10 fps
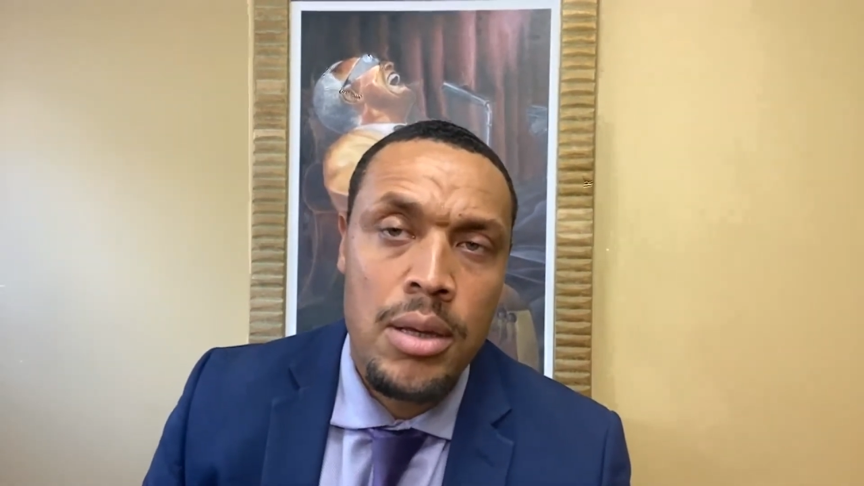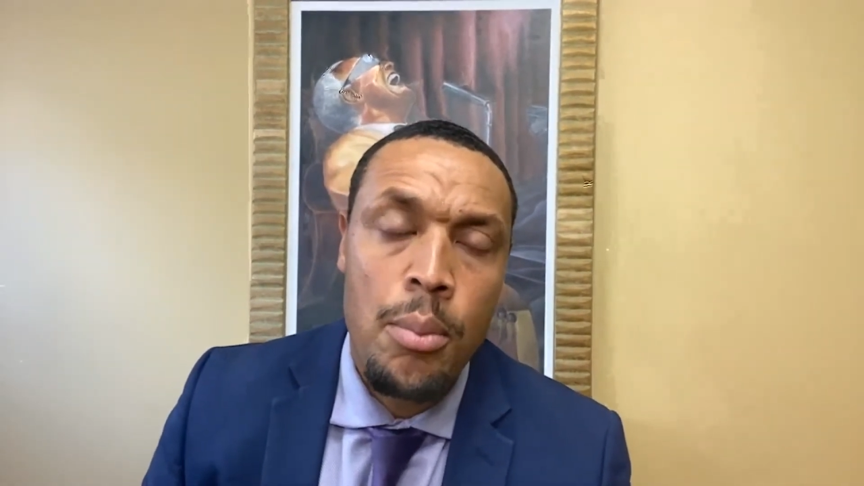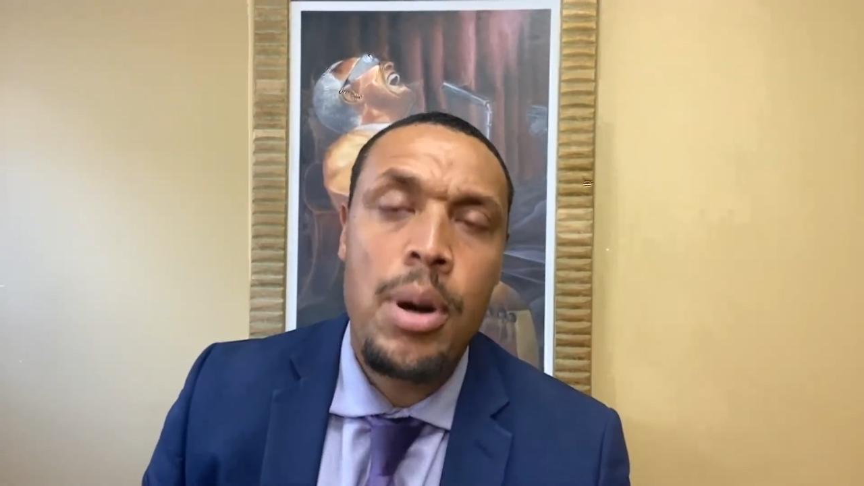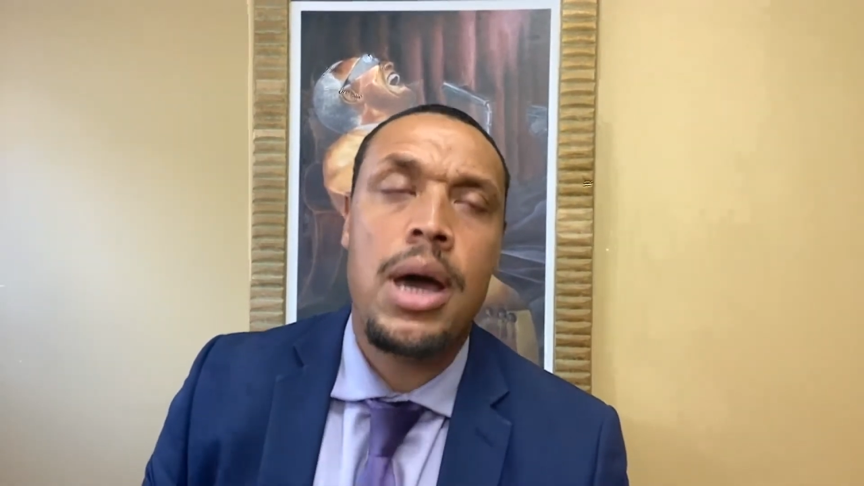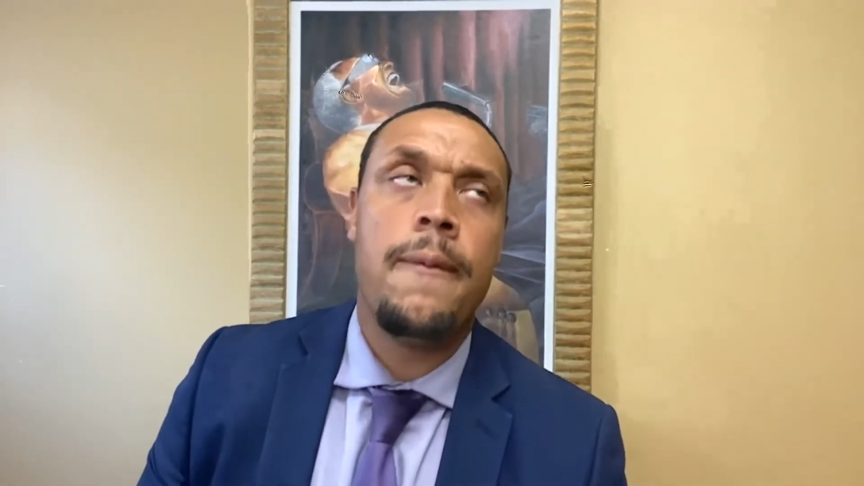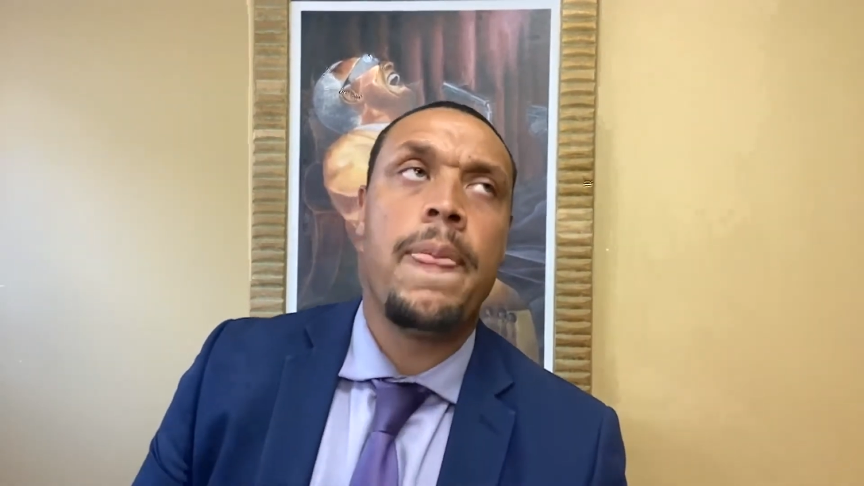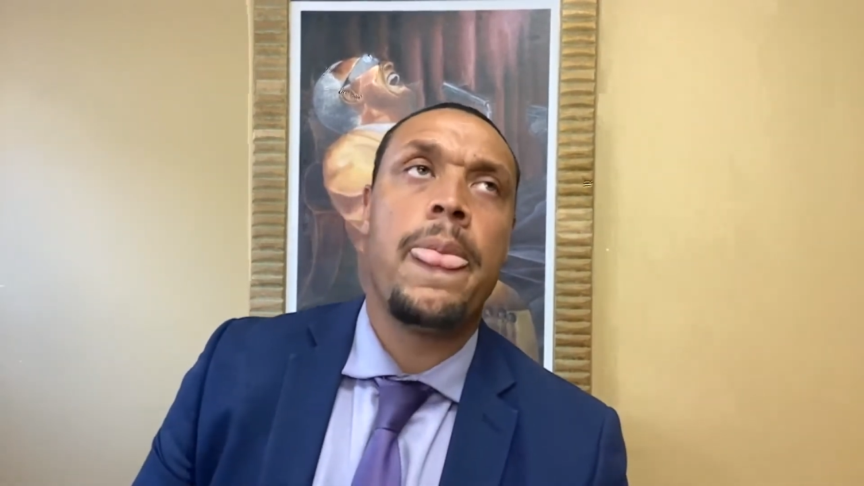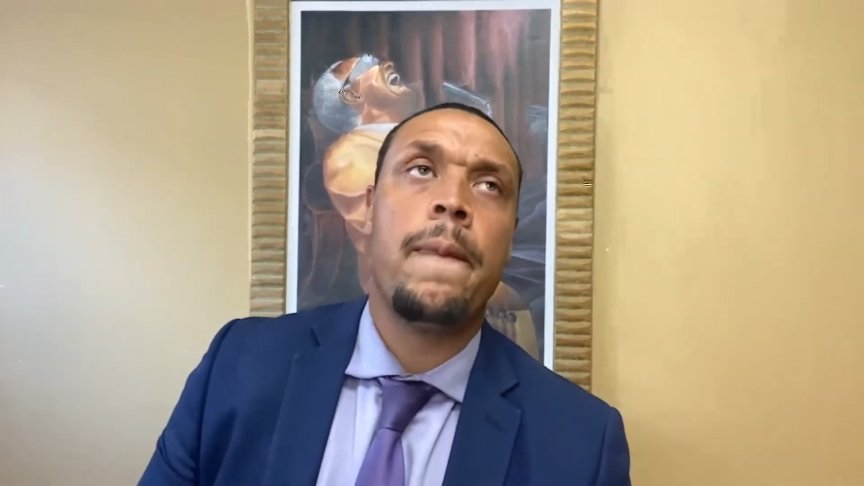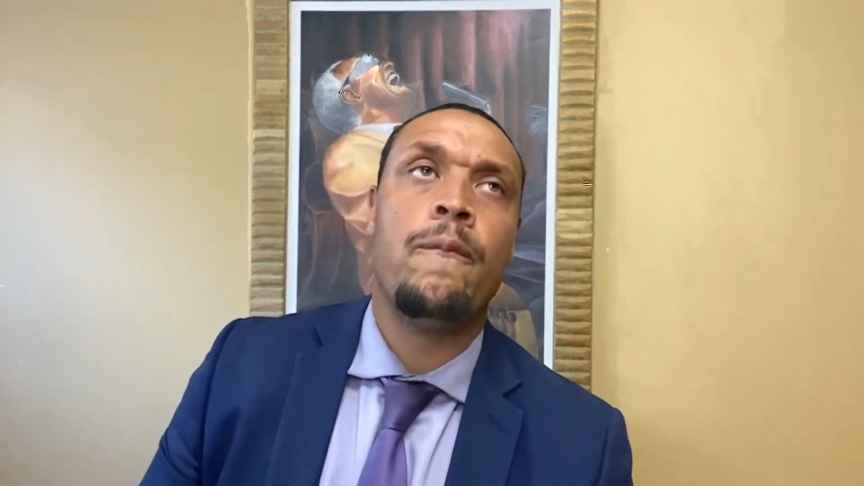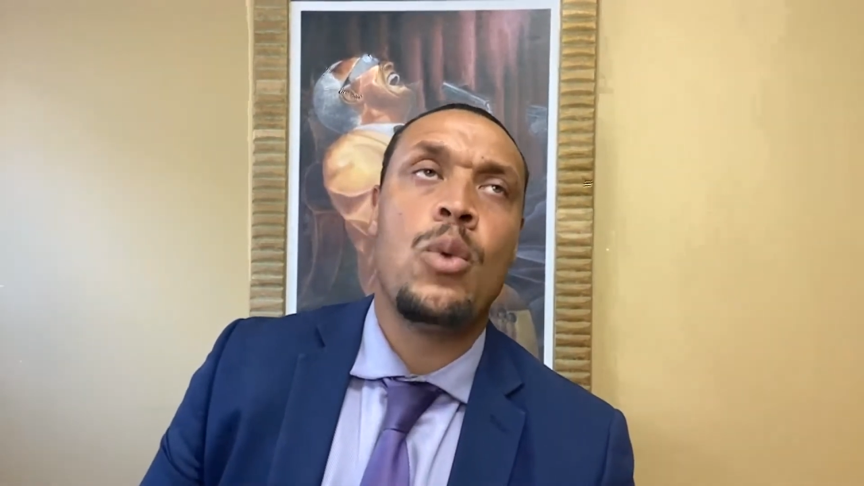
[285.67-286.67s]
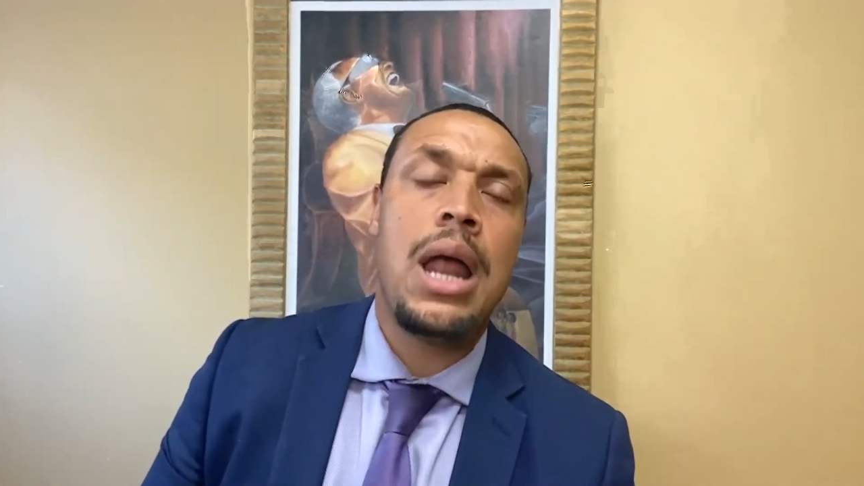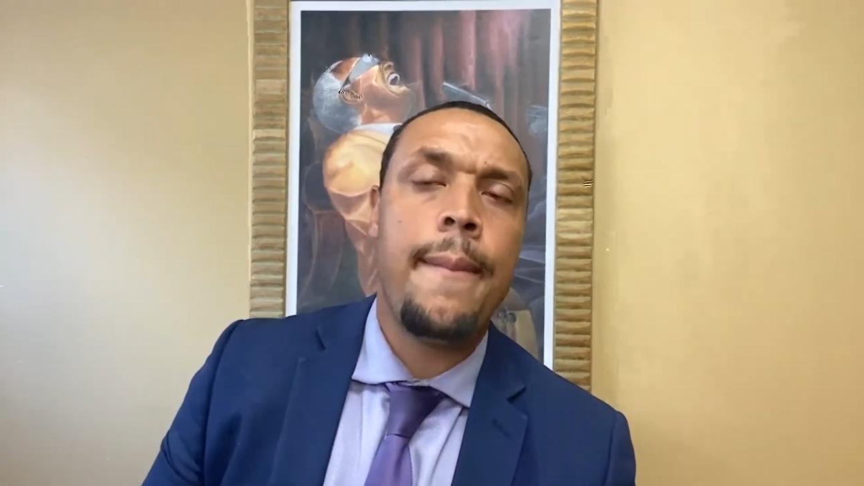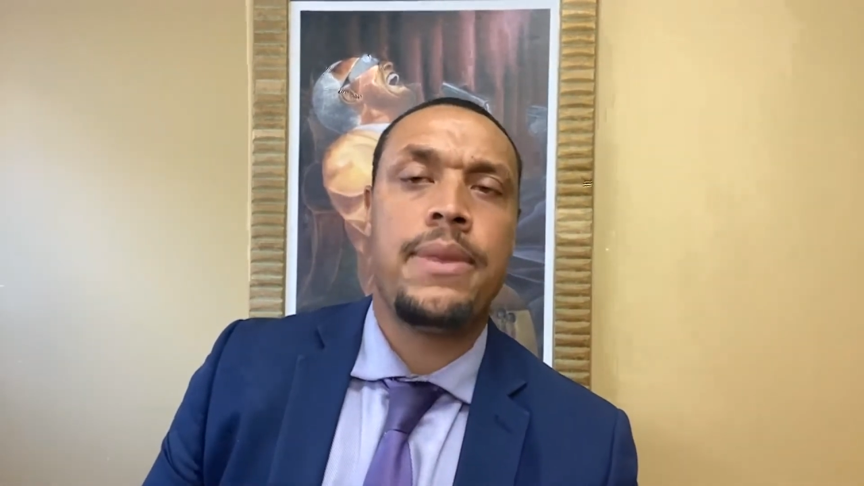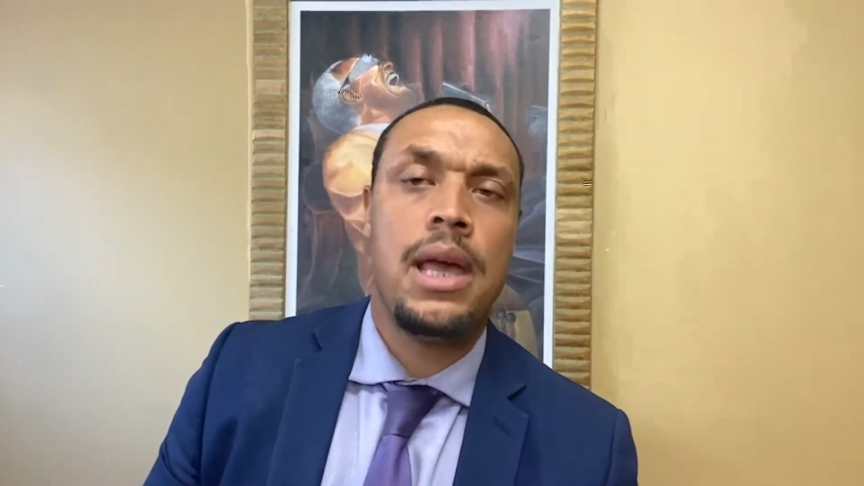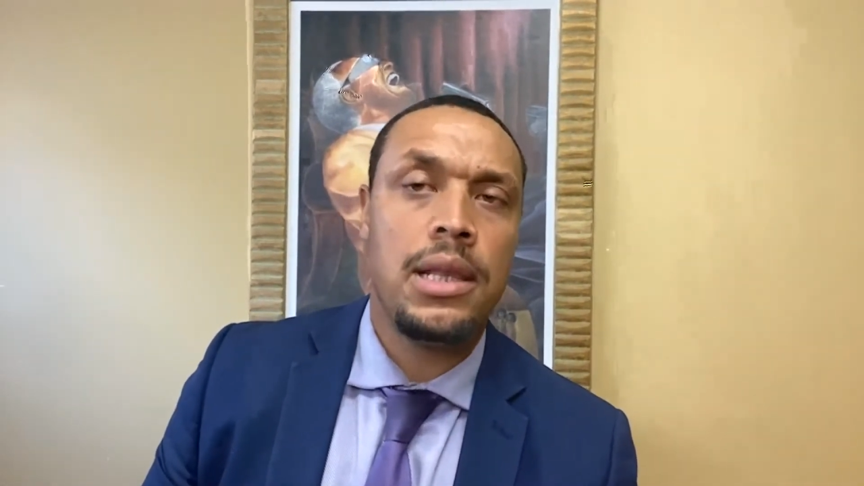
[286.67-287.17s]
But what
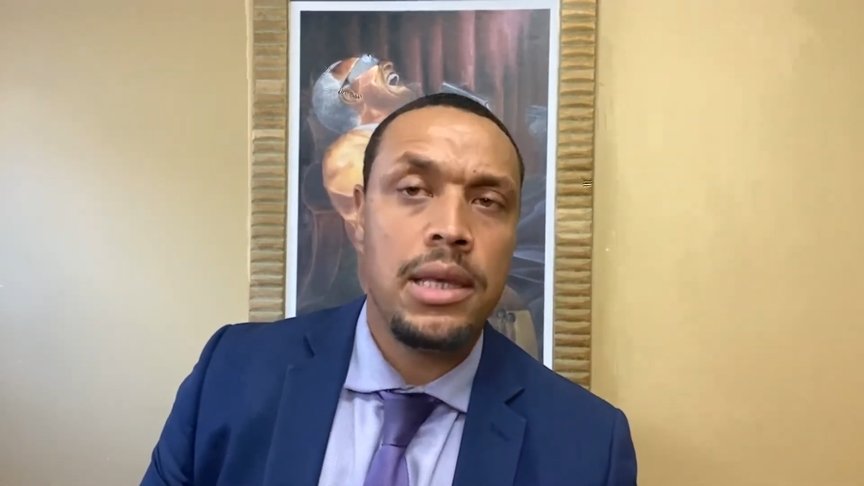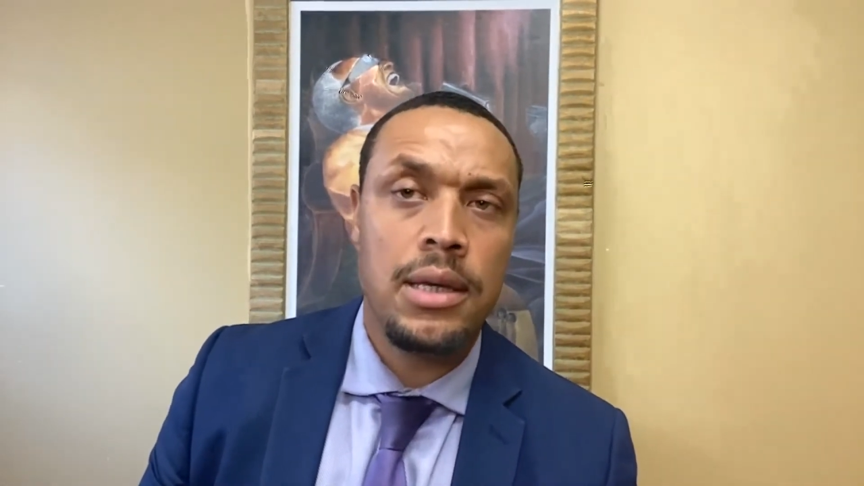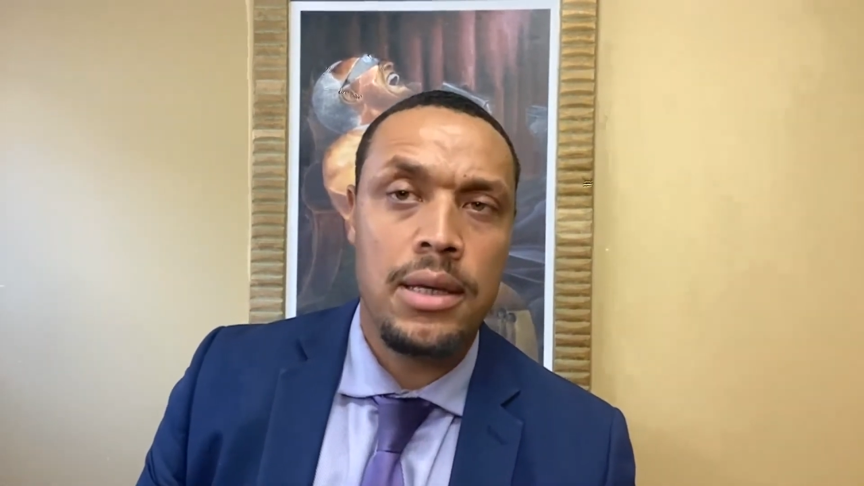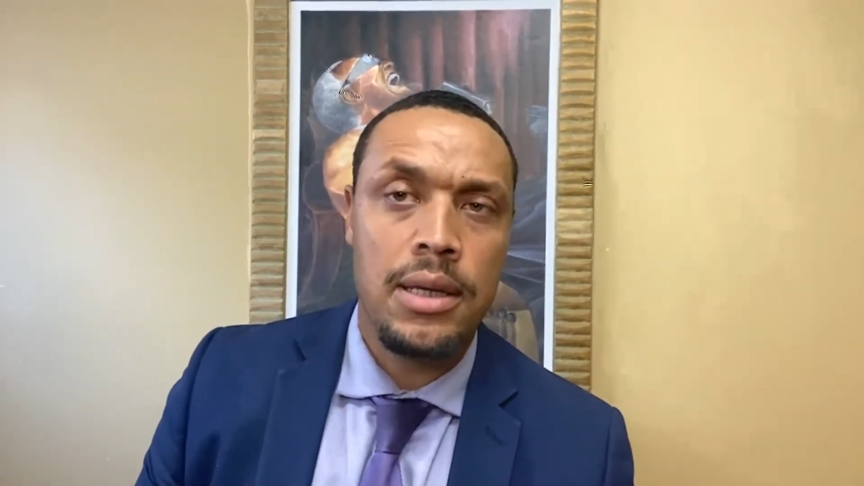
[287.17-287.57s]
I'm telling you